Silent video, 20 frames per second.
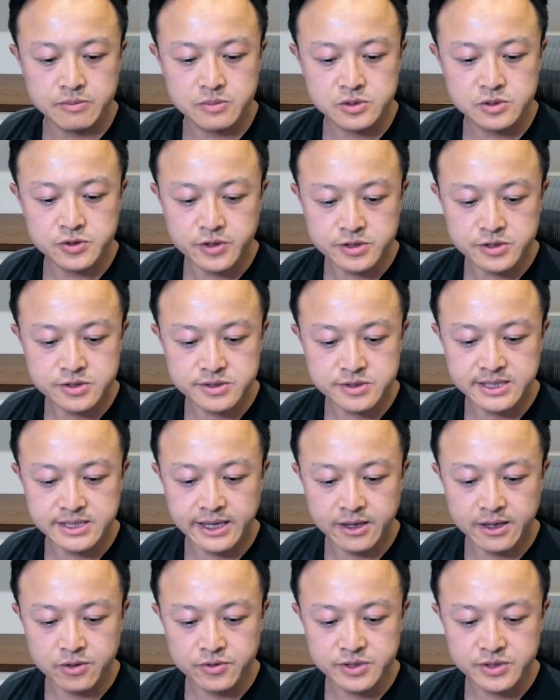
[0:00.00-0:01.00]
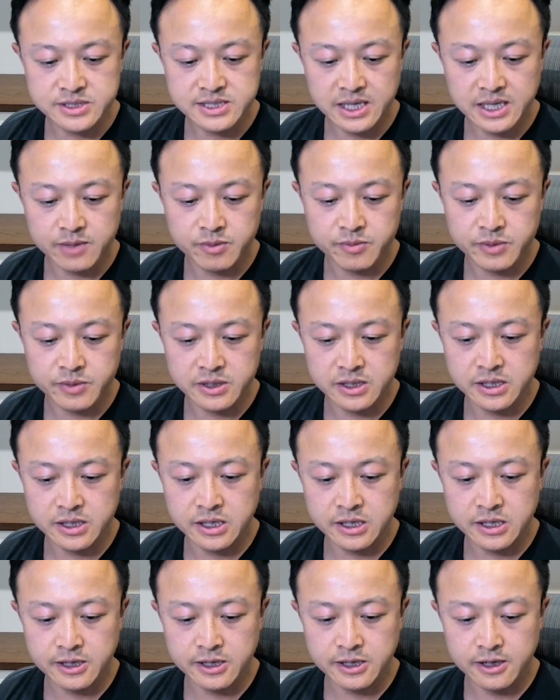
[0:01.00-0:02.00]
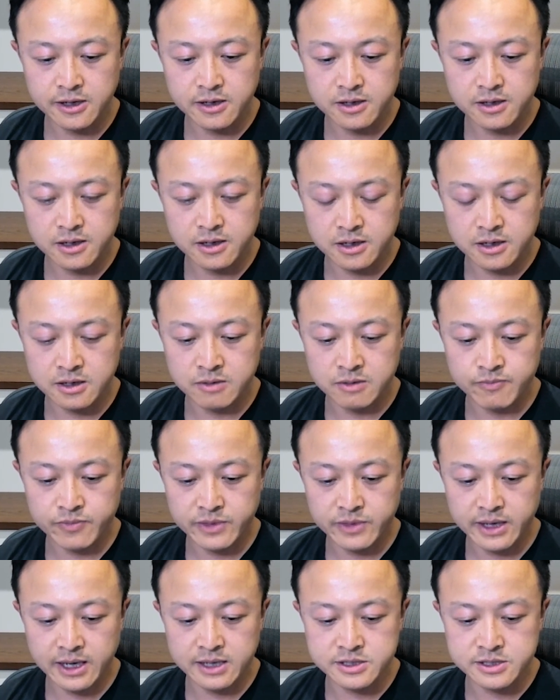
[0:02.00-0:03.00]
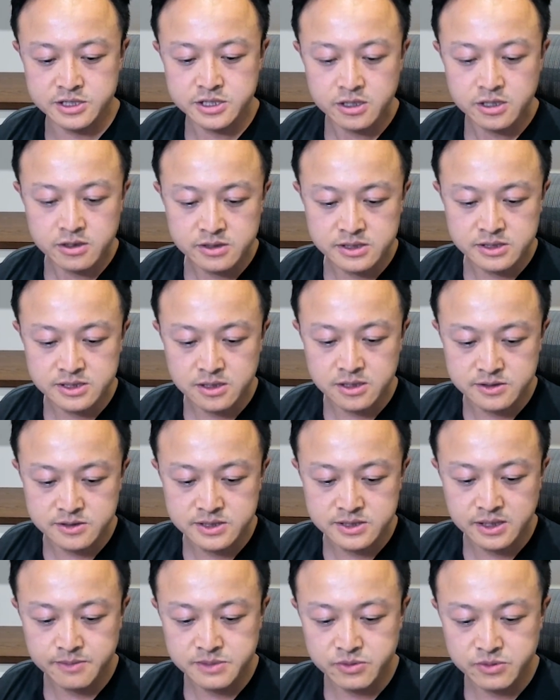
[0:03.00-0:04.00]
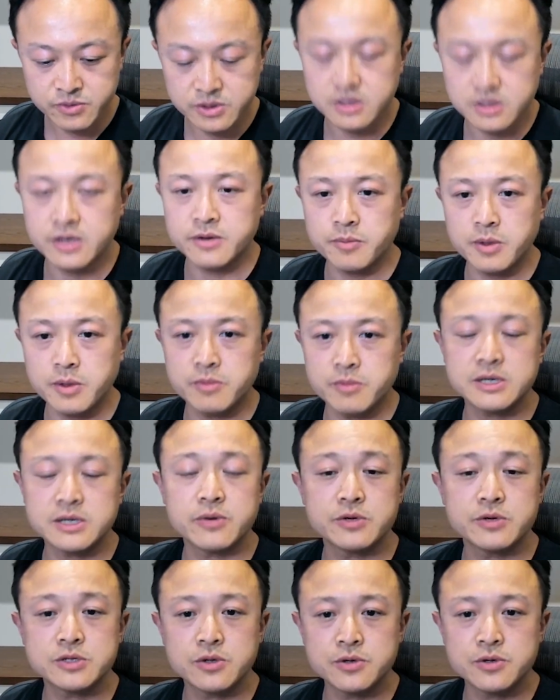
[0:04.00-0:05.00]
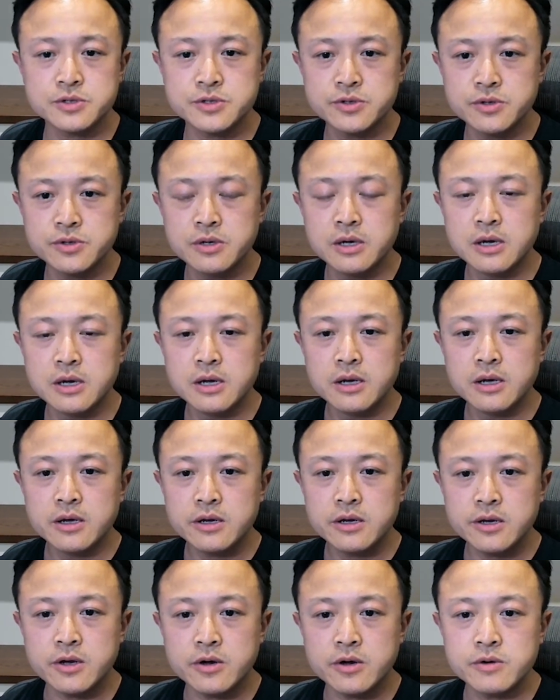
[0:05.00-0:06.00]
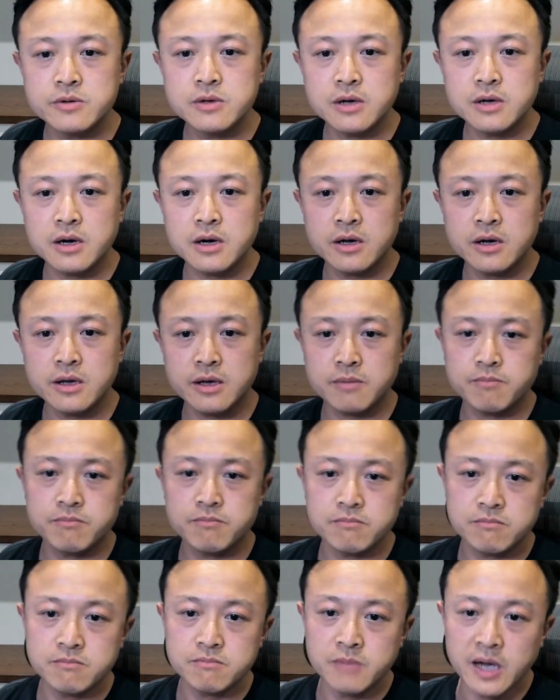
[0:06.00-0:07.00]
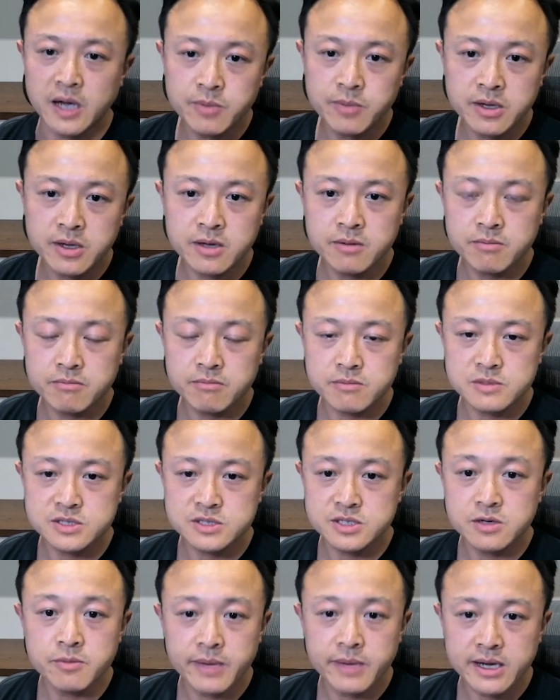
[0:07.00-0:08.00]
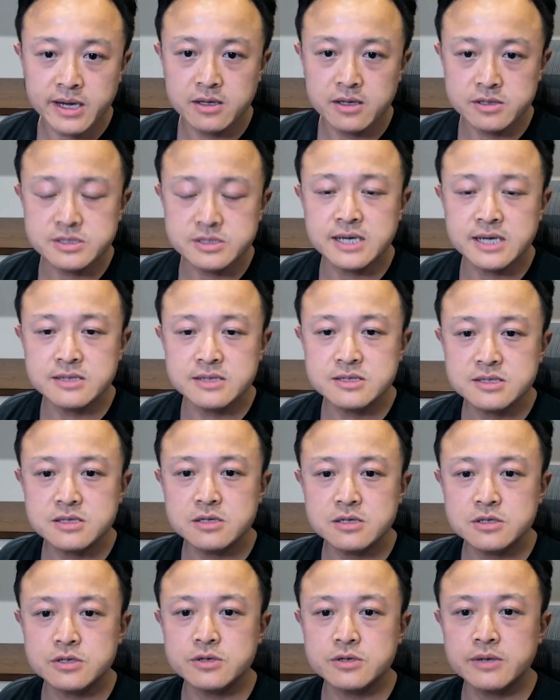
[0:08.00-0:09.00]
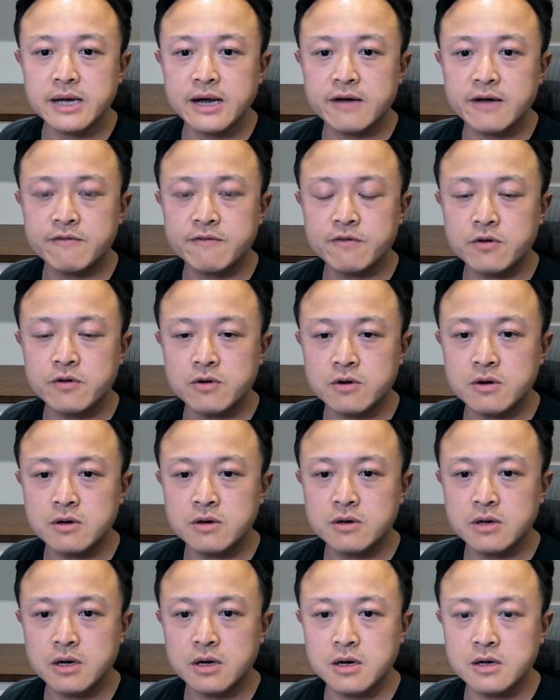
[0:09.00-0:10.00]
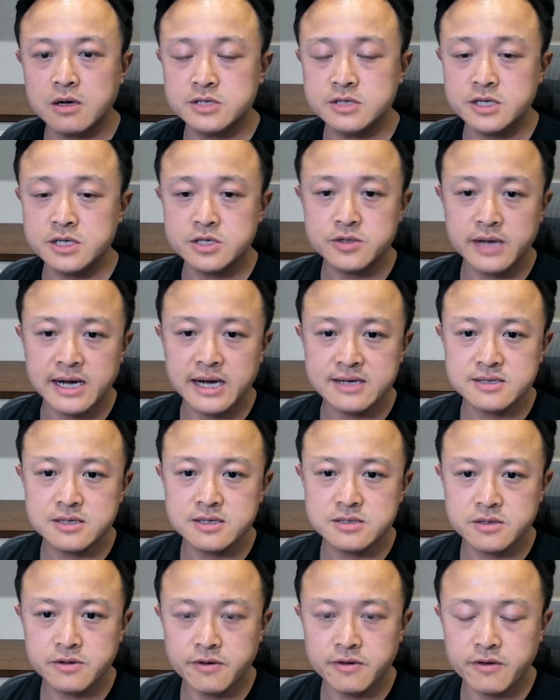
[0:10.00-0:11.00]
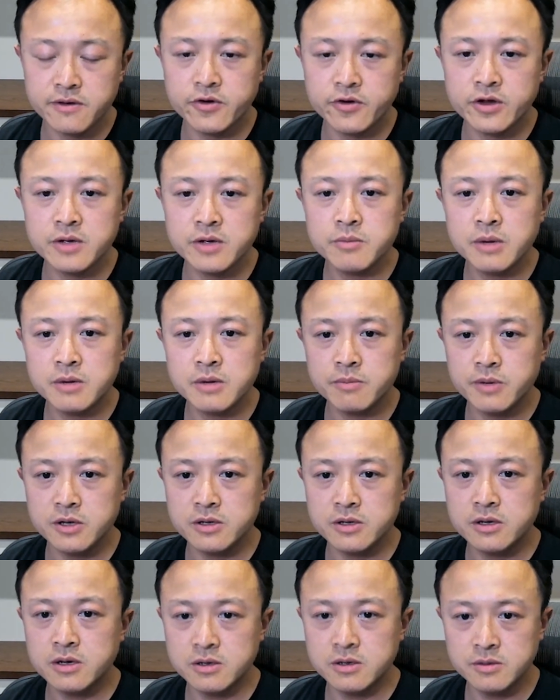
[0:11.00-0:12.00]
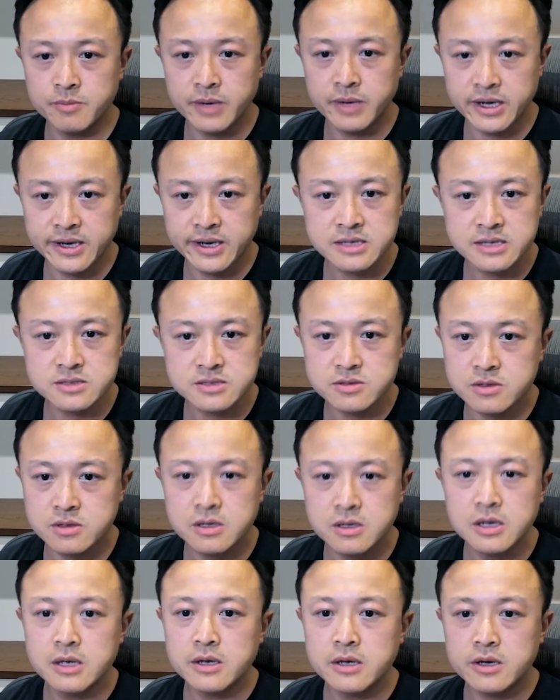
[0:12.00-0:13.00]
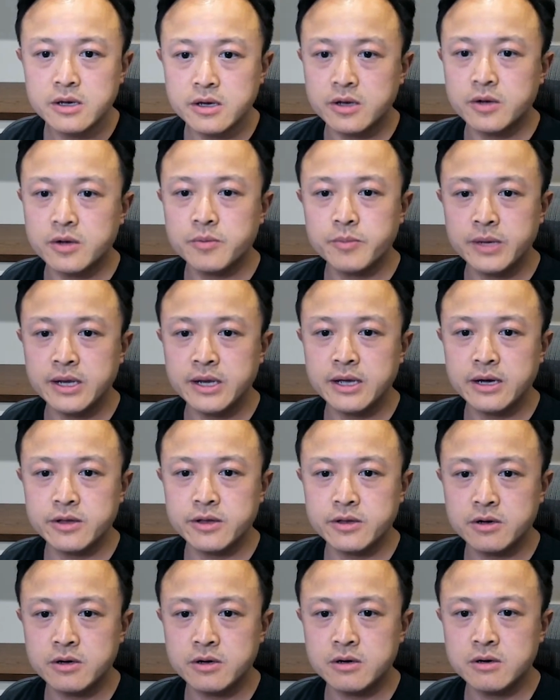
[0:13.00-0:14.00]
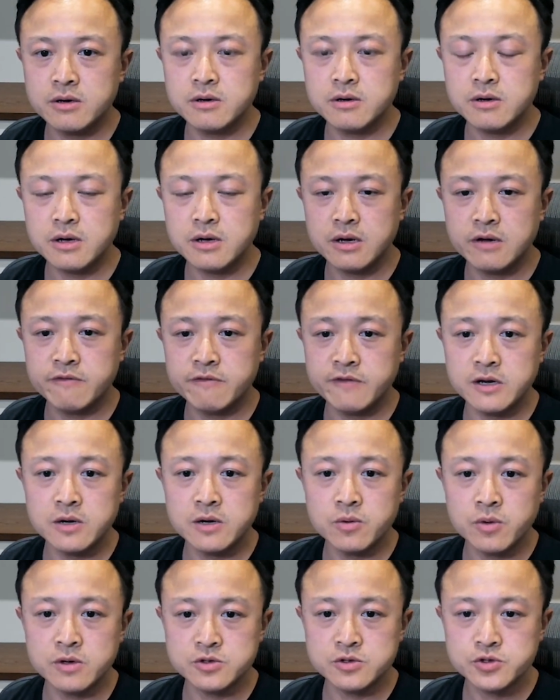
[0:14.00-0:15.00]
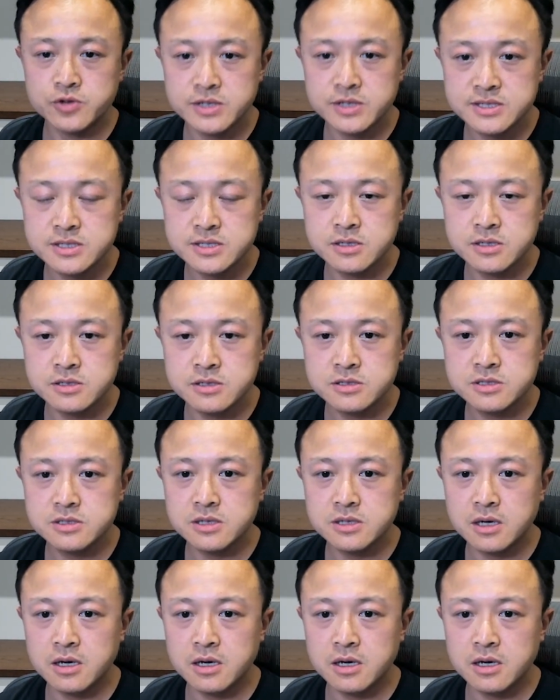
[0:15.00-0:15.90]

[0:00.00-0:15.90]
trying to scale this capability and share this concept with a lot of people that we talk to. It maybe still make a lot of sense to have your digital assets on Ethereum, on Polygon, on Binance, or many other very well trusted